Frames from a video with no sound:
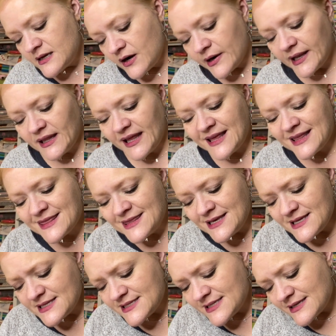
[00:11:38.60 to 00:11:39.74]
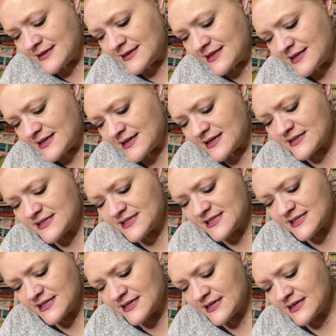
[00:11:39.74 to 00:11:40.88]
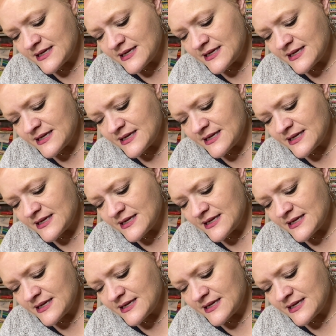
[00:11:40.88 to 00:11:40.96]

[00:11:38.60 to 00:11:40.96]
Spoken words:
All right, like this and this.